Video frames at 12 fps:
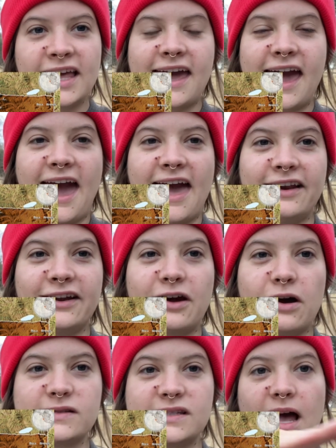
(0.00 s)
and it
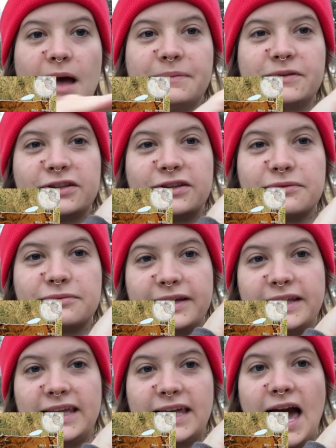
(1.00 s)
goes up to the
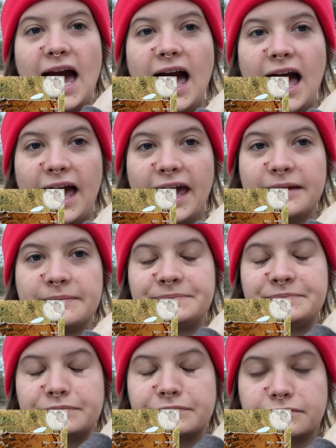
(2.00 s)
really high.
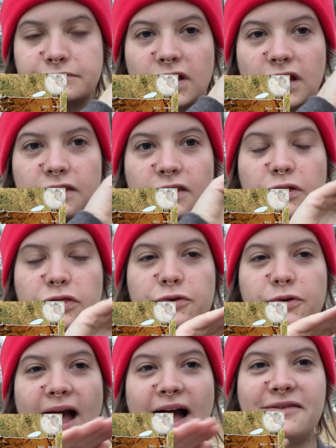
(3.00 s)
So
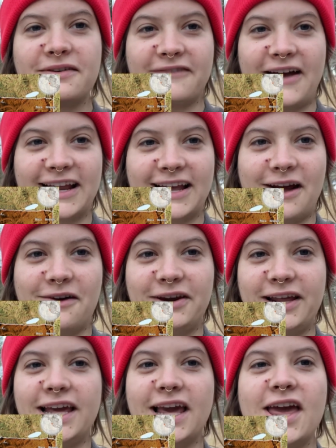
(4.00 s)
throughout Nevada
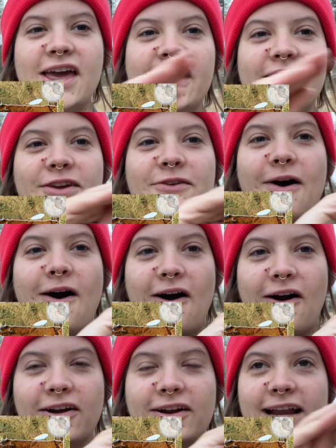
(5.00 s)
County, you
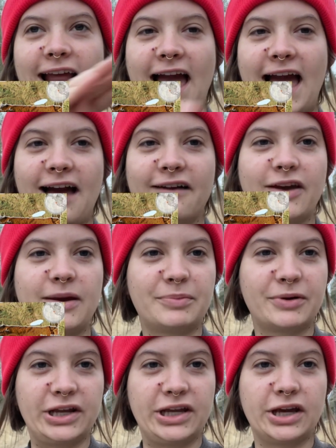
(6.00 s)
are going to have a
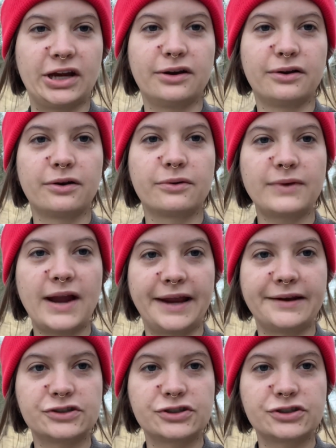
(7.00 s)
pretty good range.